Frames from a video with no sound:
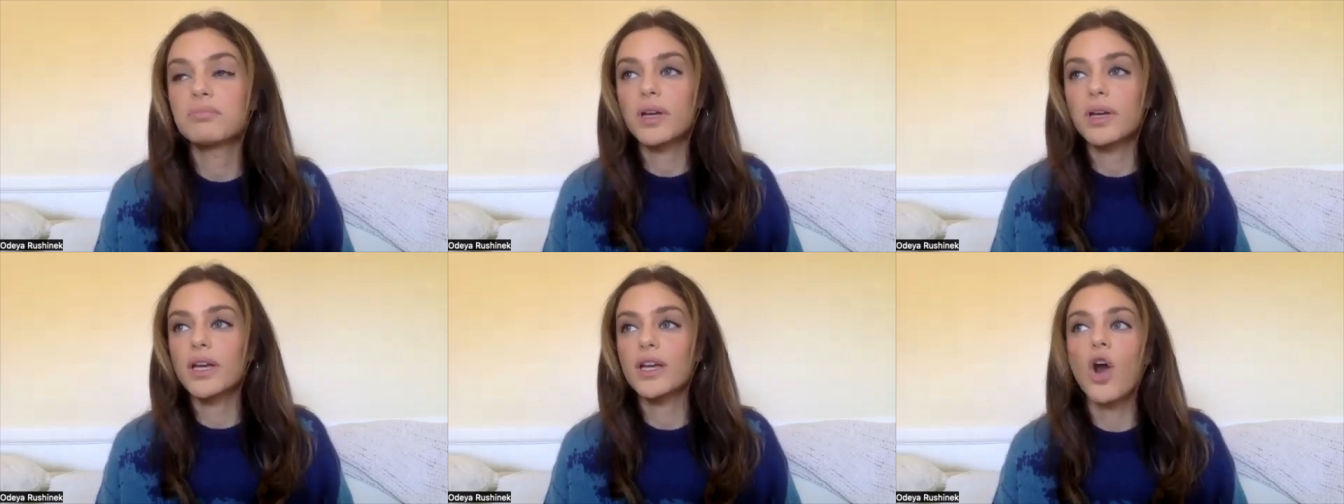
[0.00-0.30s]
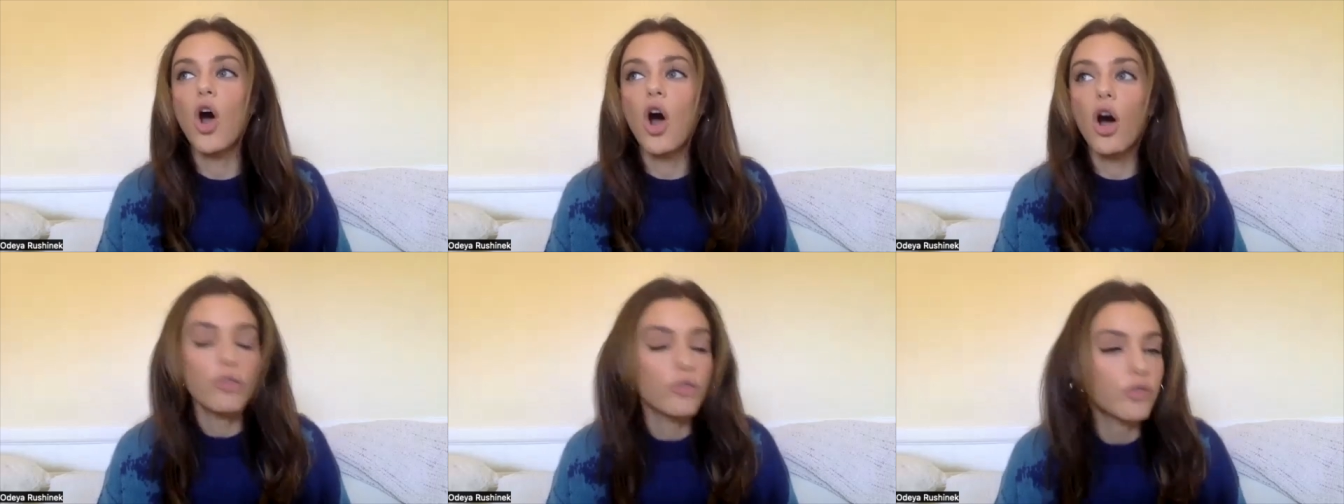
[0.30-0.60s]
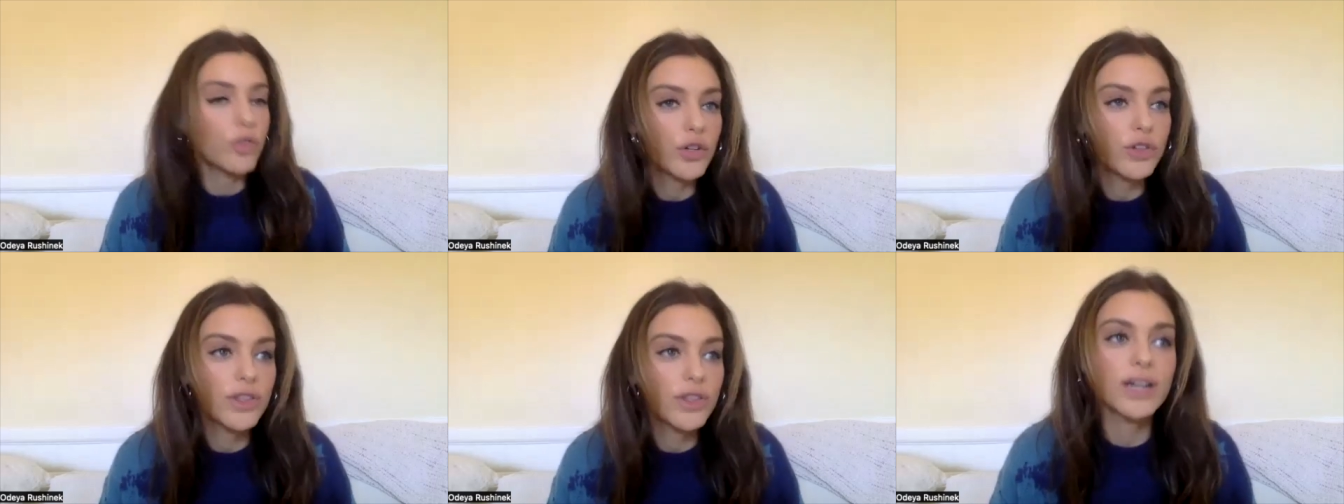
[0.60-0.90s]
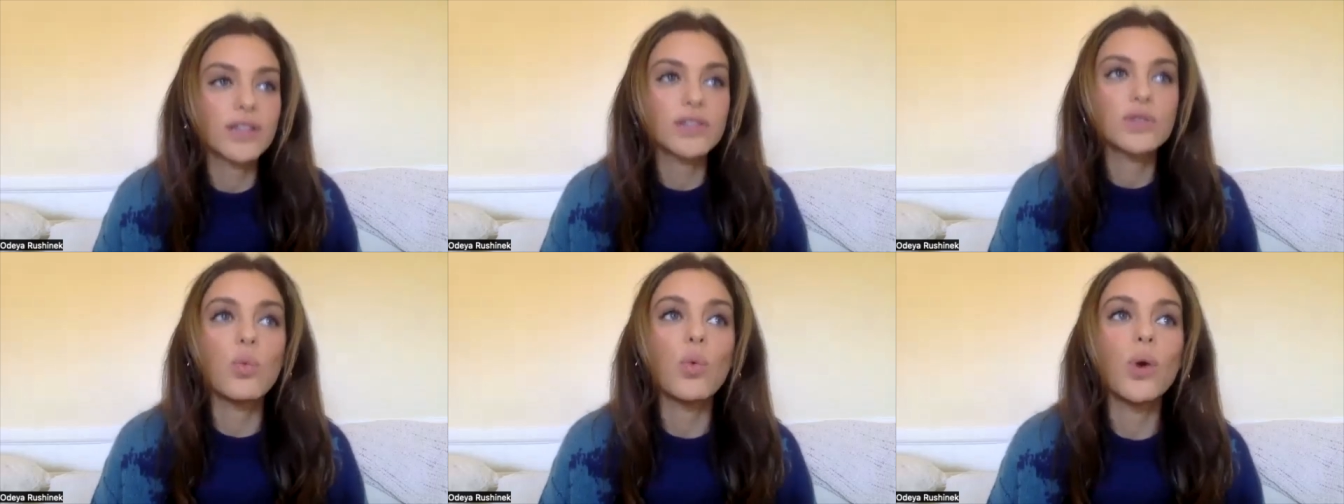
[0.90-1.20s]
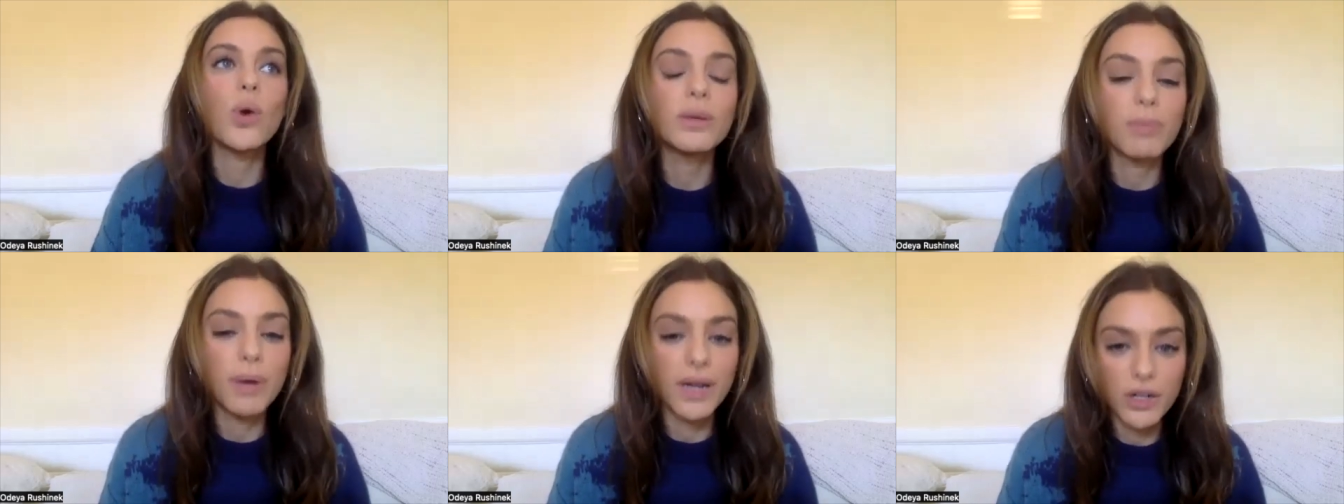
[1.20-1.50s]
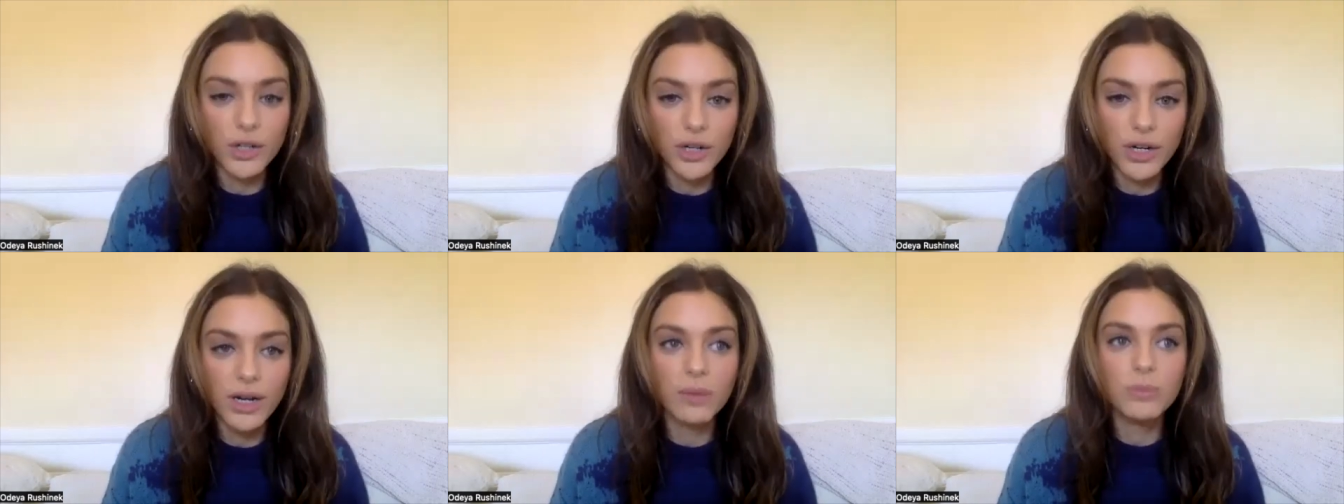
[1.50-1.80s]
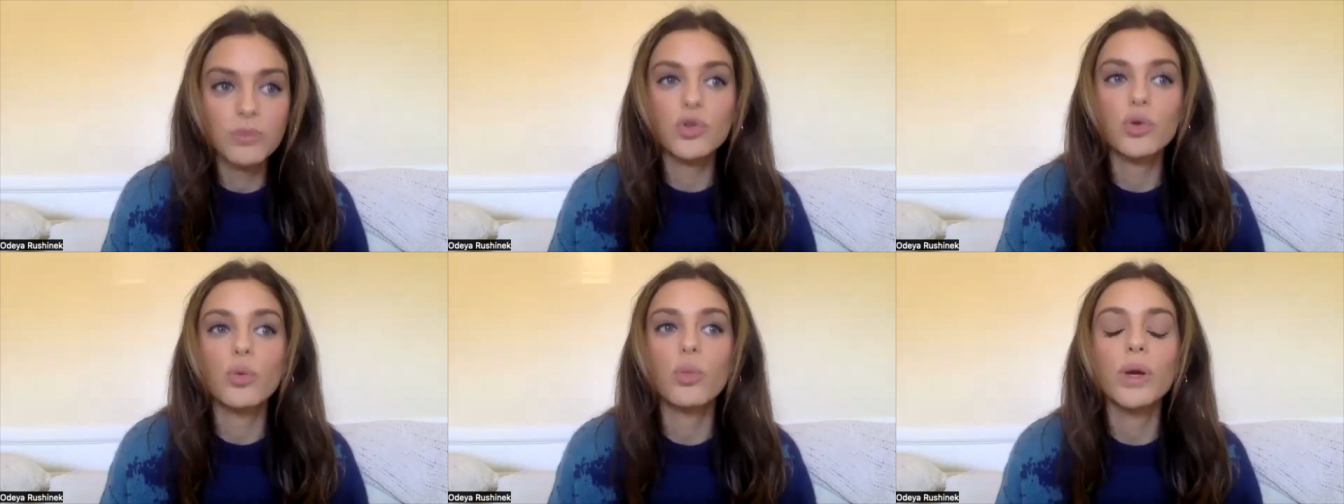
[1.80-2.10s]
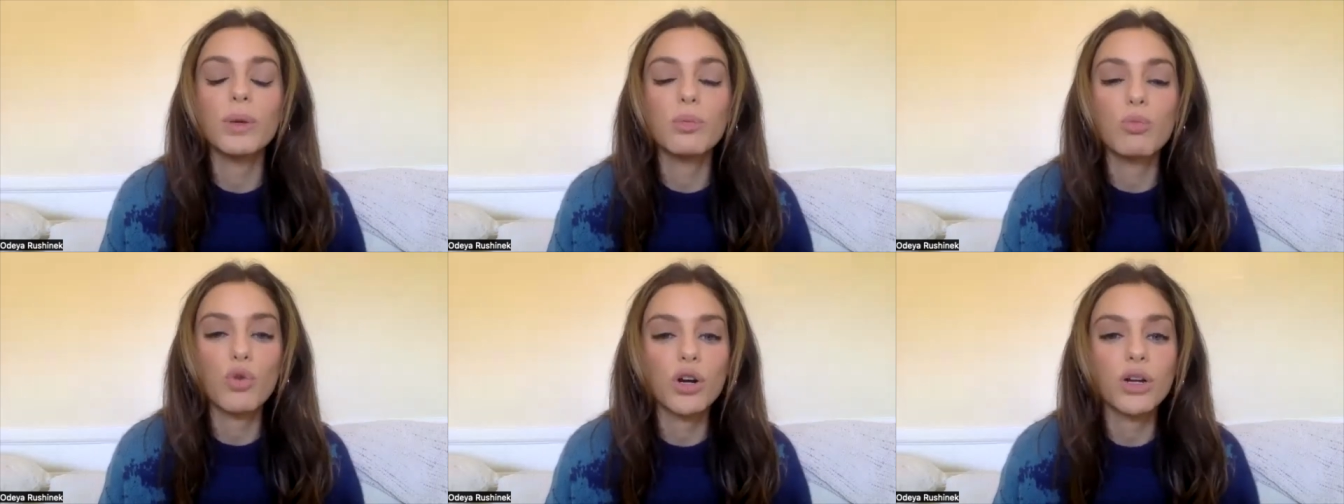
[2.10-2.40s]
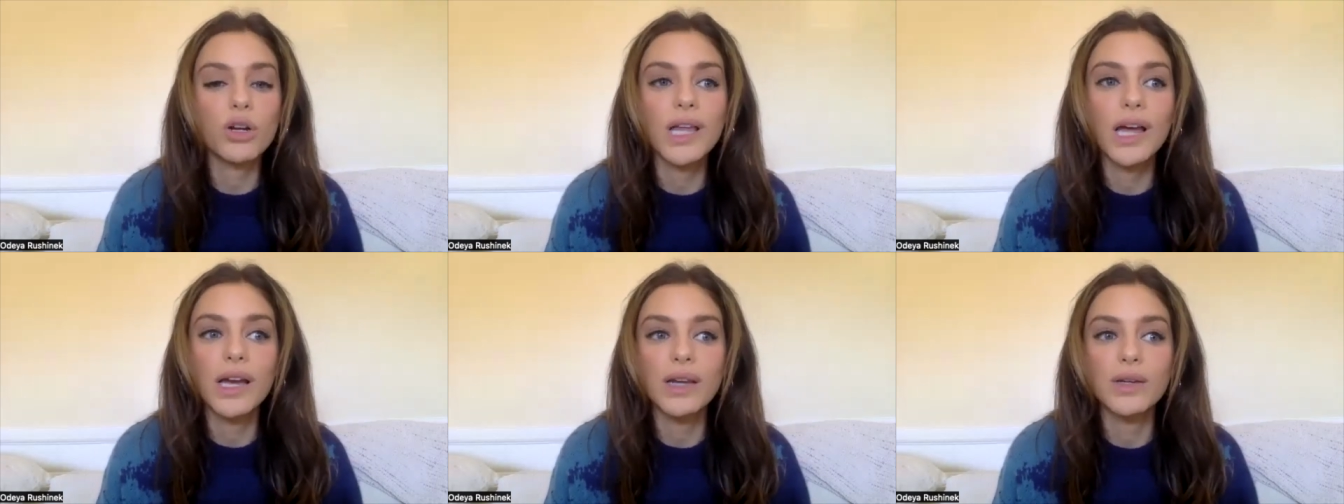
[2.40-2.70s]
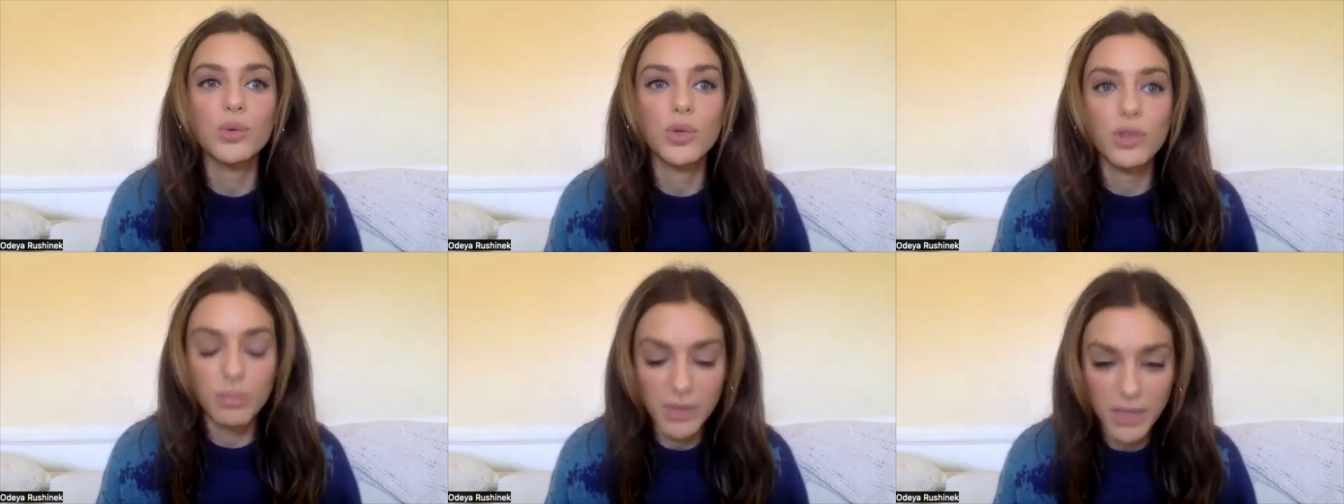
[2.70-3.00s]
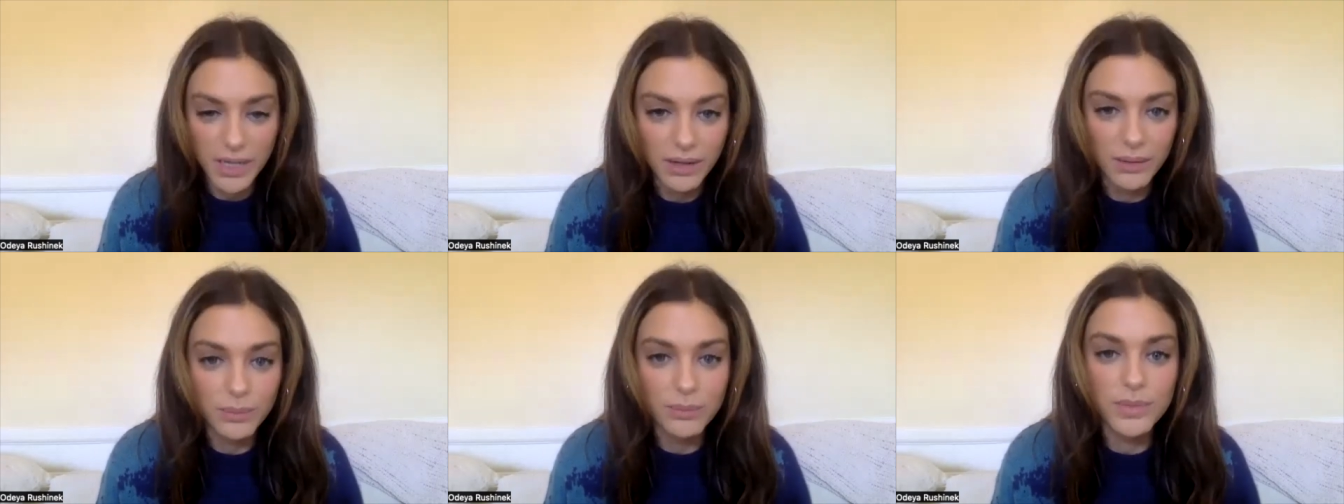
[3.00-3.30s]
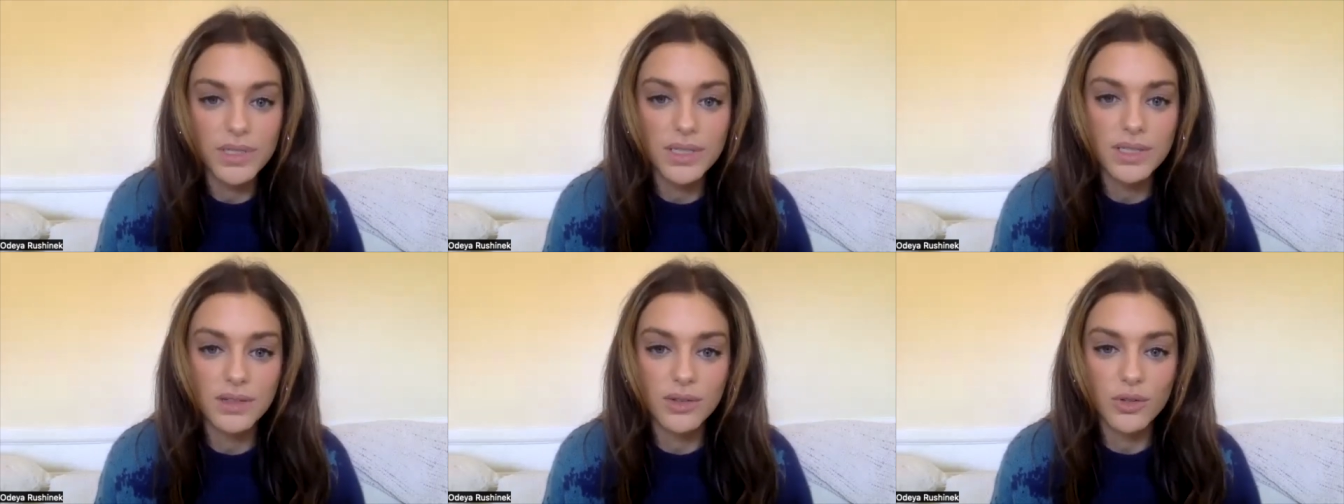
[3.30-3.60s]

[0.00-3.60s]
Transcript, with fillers: an offer that is way better comes or way more aligned with me comes